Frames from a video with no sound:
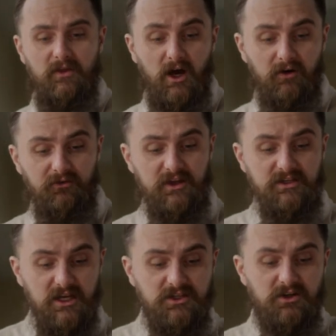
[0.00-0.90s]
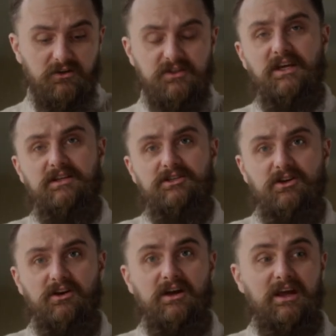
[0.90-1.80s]
of the digital
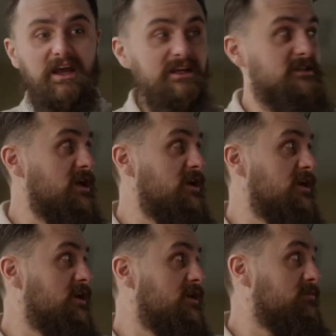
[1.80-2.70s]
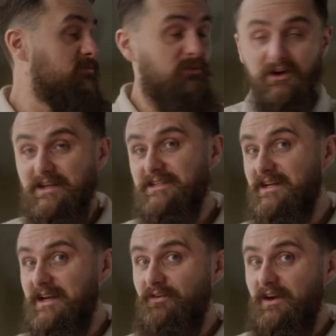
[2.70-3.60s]
sensor is pretty
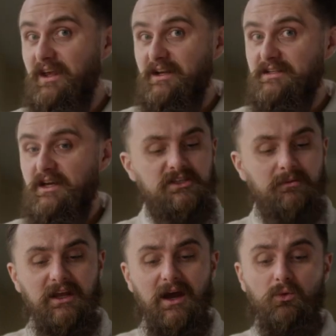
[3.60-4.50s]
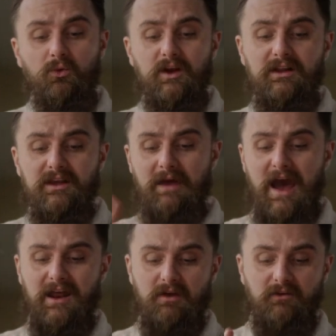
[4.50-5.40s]
significant somebody got really
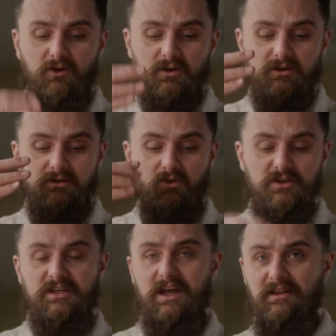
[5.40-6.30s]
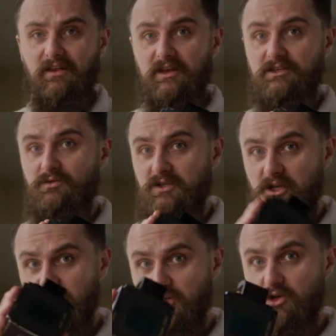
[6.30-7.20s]
mad at me for for saying that this was
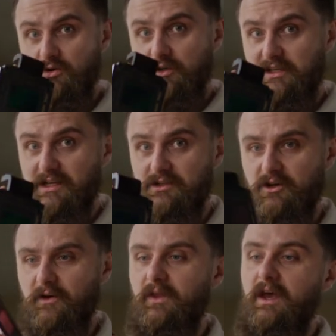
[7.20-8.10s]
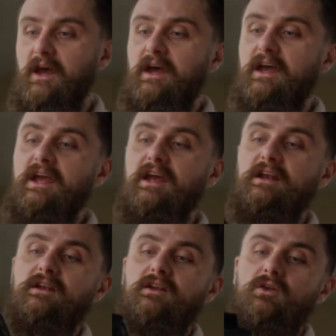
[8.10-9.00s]
a huge sensor
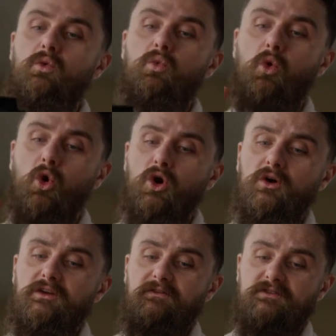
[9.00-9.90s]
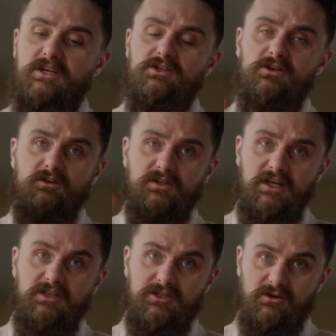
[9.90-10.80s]
in the world of digital
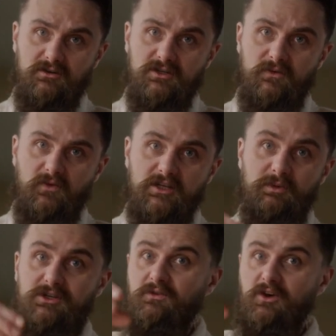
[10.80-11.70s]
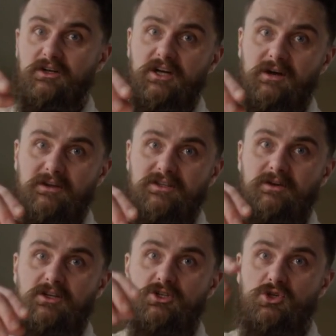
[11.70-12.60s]
sensors, especially if you're going to talk about
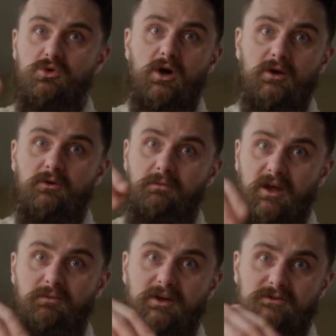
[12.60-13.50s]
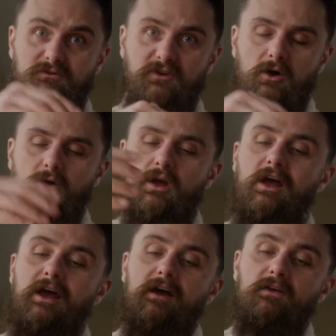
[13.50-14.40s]
somebody's 200 megapixel phone,
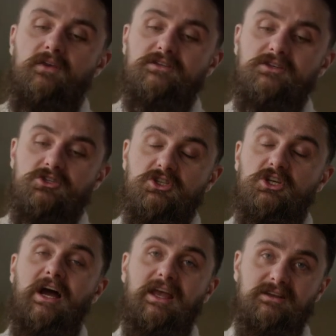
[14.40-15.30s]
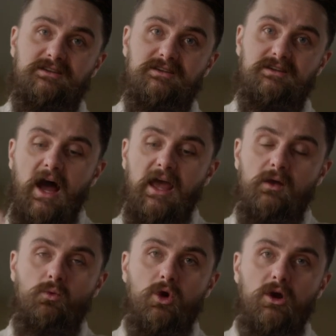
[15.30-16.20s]
this is giant.
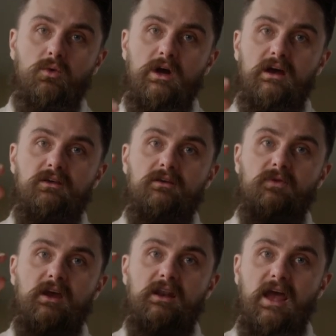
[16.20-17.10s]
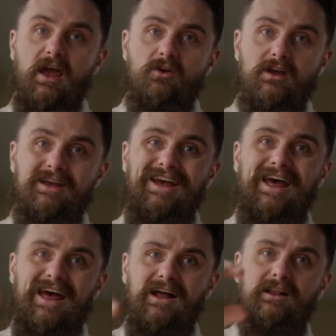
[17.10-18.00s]
I work with an ARRI
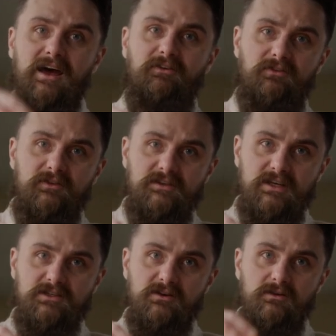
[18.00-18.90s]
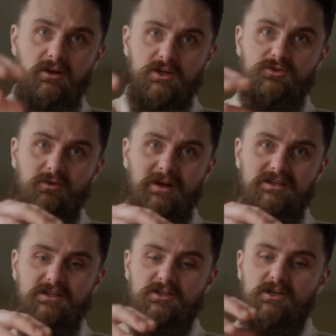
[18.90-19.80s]
LF sensor, large
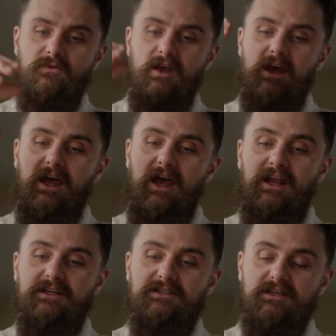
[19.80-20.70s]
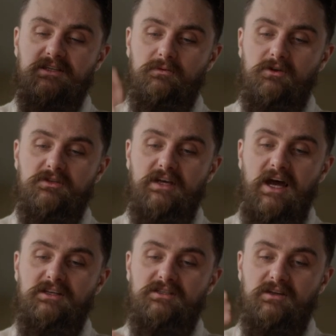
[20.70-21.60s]
format sensor, and it's similar
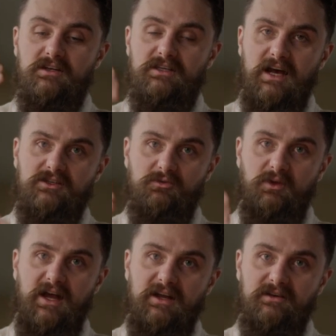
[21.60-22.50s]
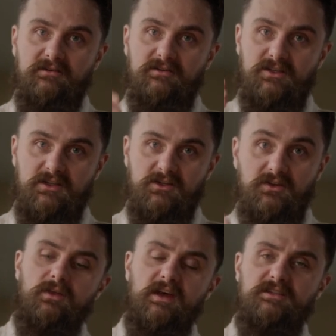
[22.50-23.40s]
size to this Hasselblad sensor.
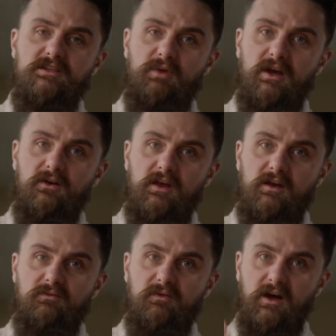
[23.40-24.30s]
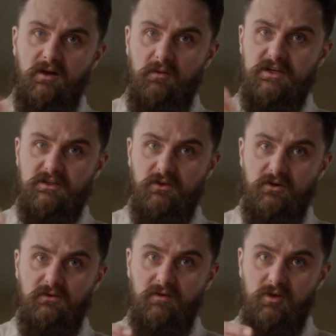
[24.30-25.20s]
This is bigger than a, a piece of
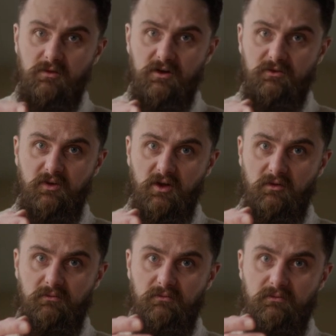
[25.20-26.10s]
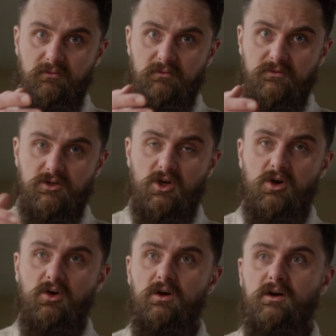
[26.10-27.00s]
35 millimeter film.
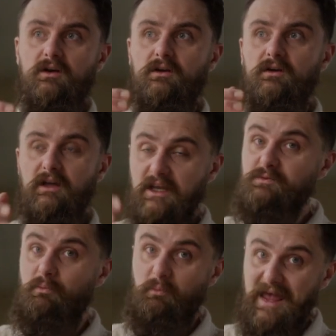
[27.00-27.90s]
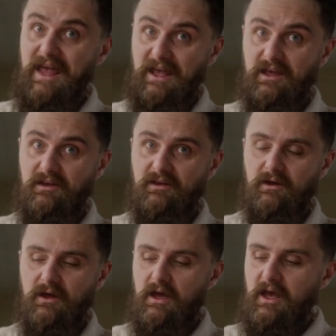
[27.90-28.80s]
So it is big.
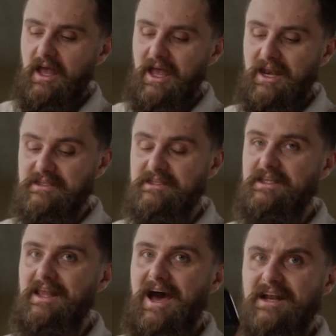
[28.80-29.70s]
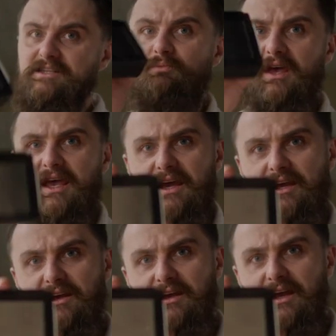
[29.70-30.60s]
It is not as
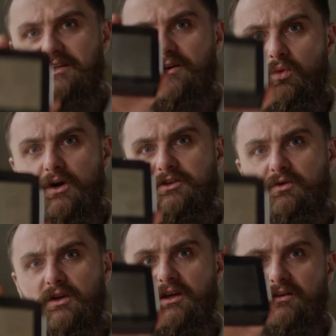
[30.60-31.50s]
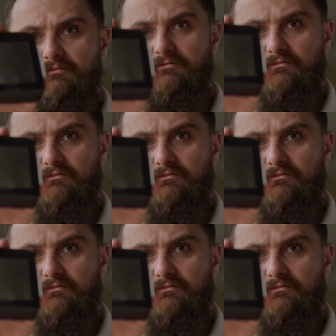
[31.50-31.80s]
big as a 120